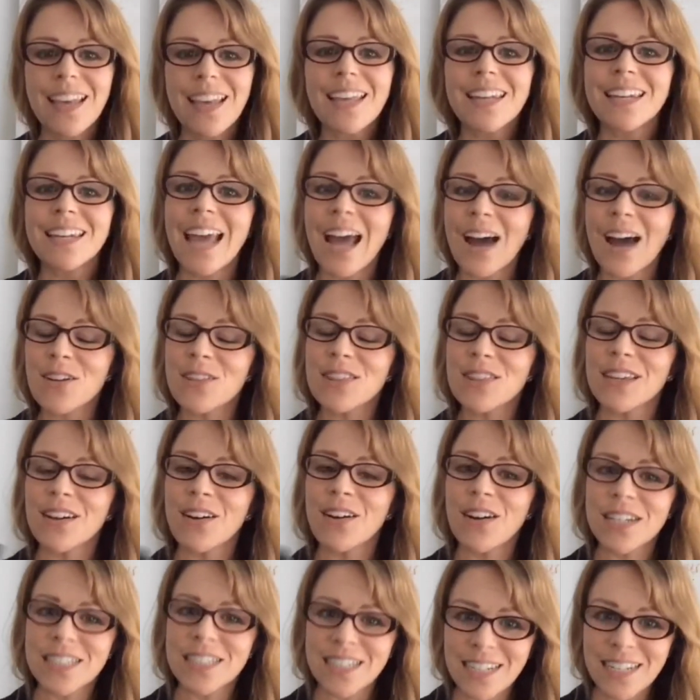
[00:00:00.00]
Now, the
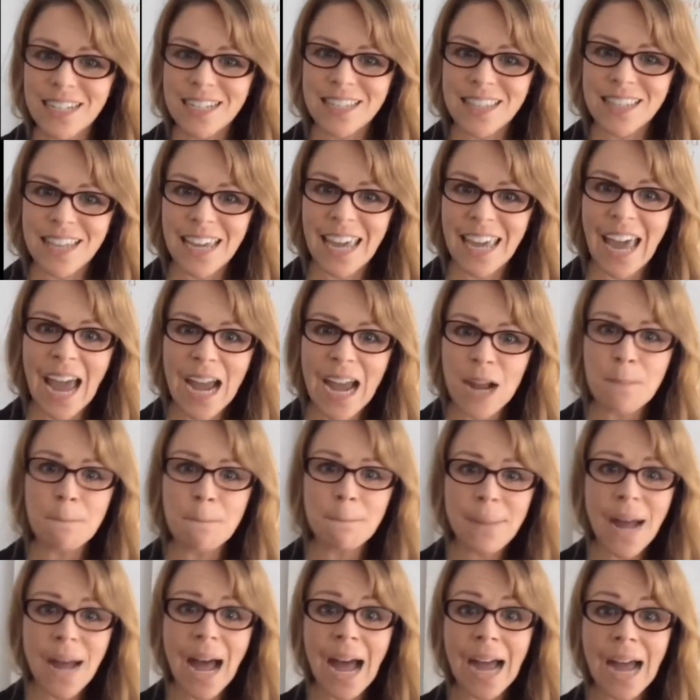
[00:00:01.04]
ideas that came
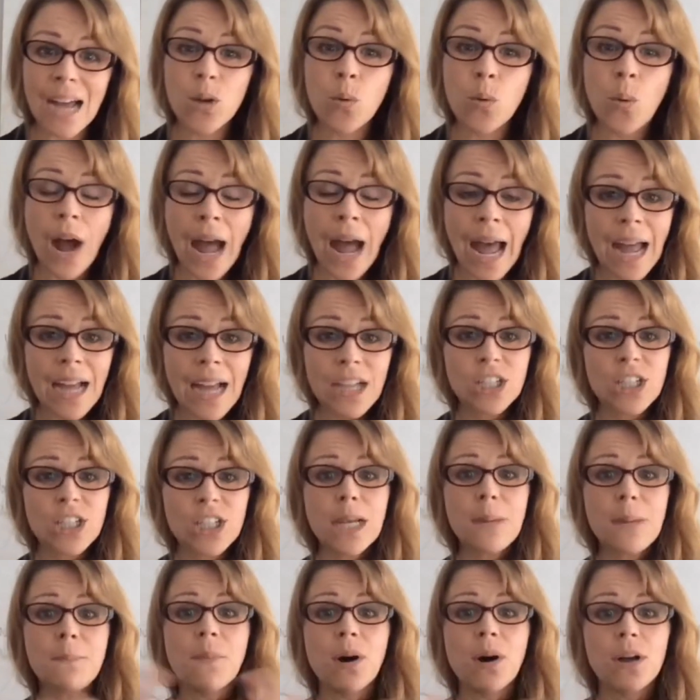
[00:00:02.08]
back were
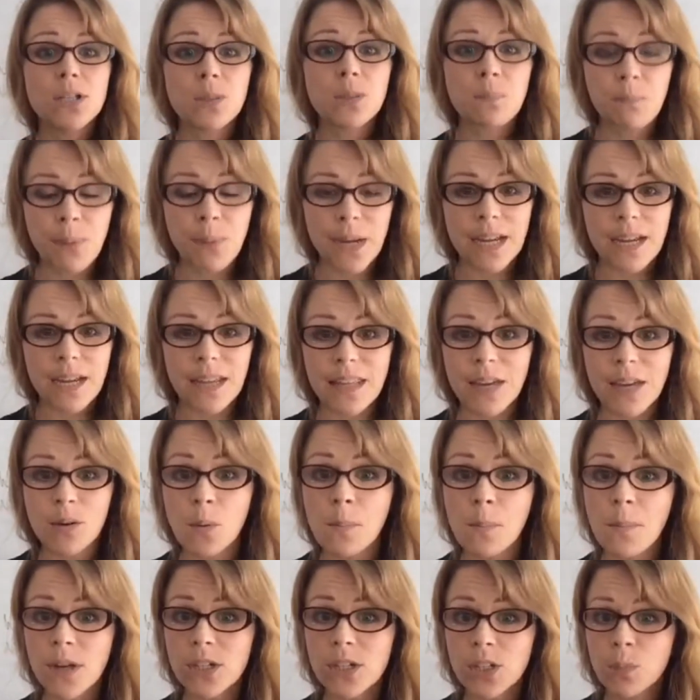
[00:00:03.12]
actually much bigger. They were
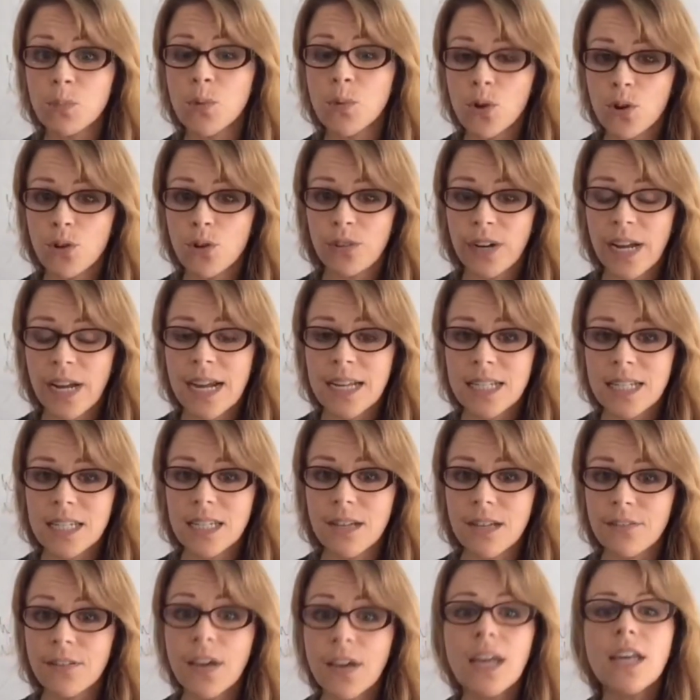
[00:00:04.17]
much more
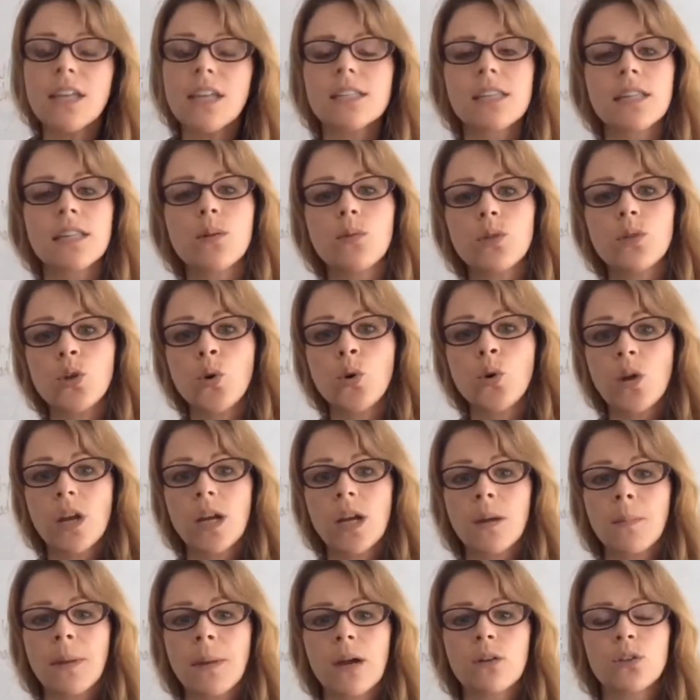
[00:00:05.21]
creative. So they were
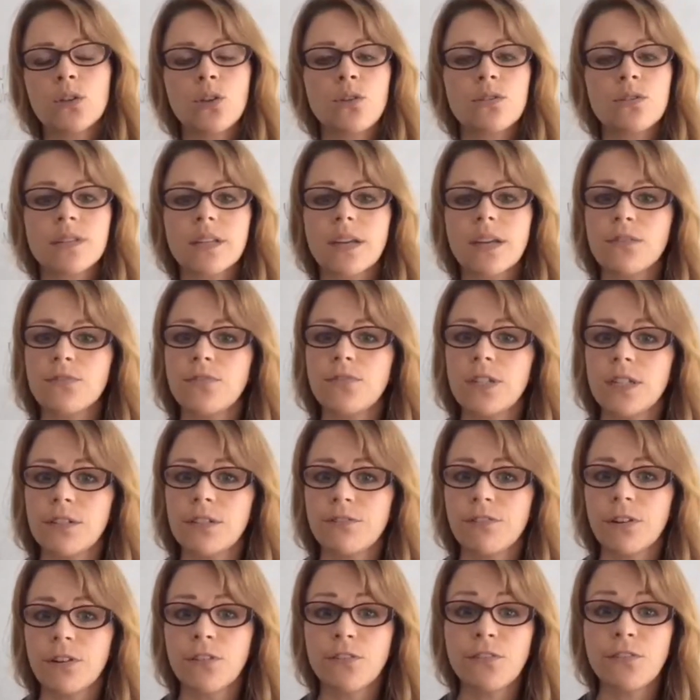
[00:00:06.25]
talking about using it for
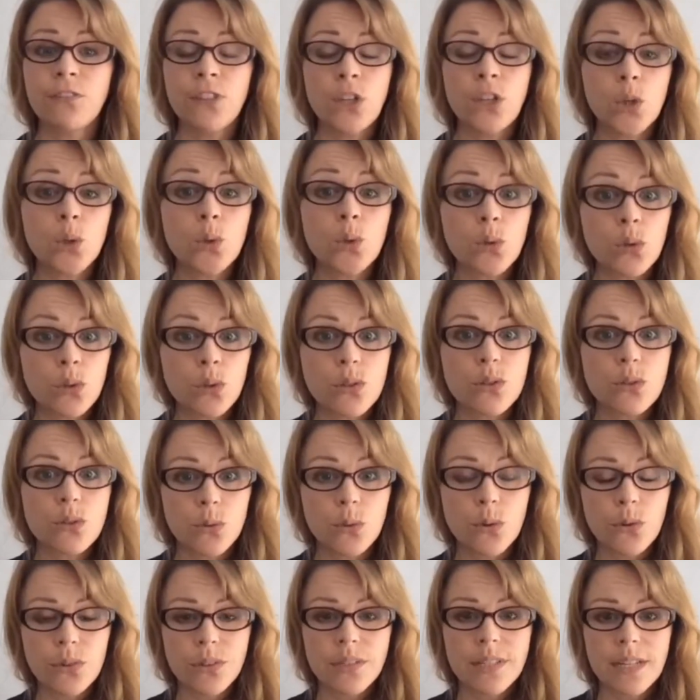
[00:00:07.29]
different fuel
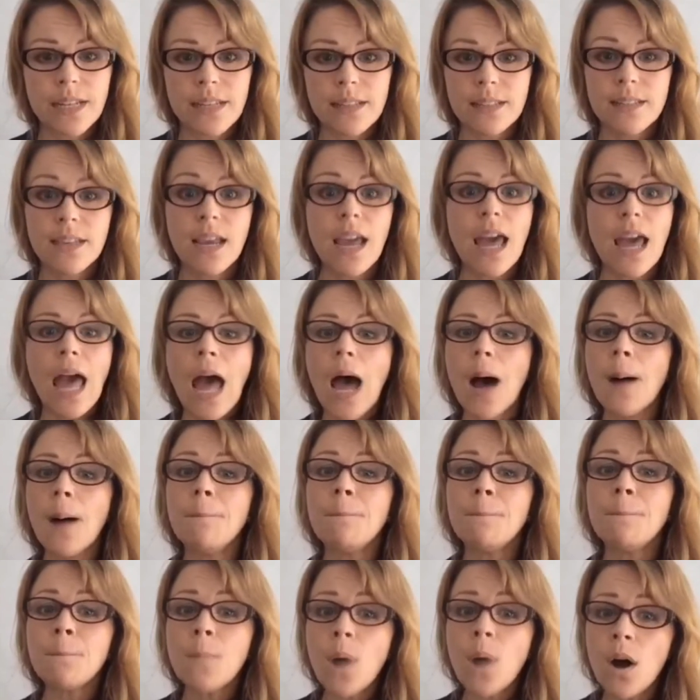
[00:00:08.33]
sources, a
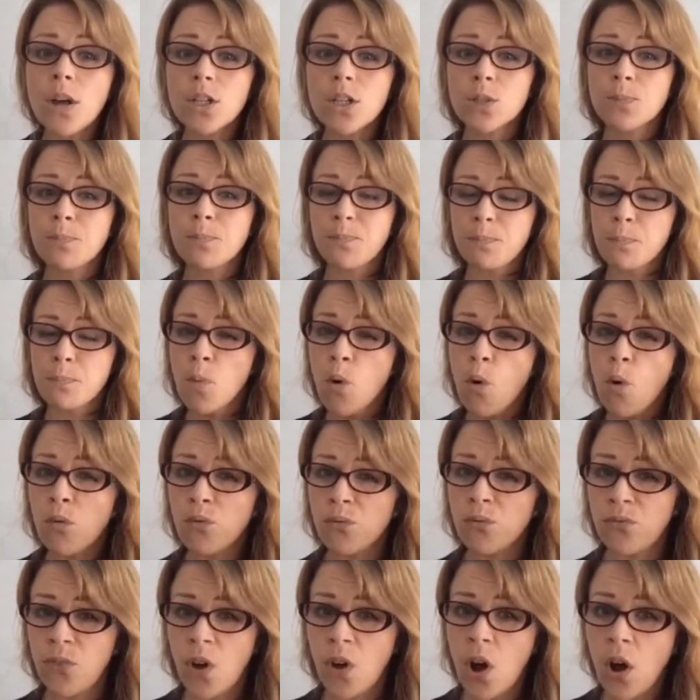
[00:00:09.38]
much more
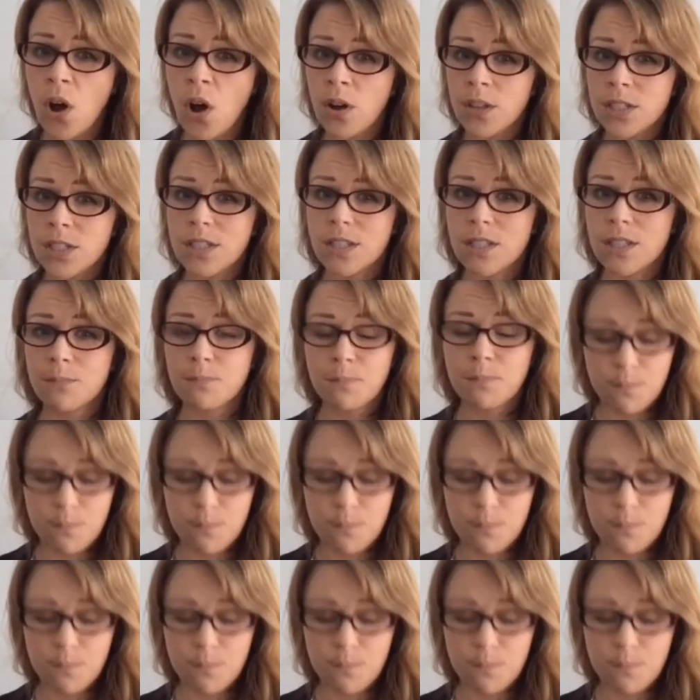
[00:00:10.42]
vast,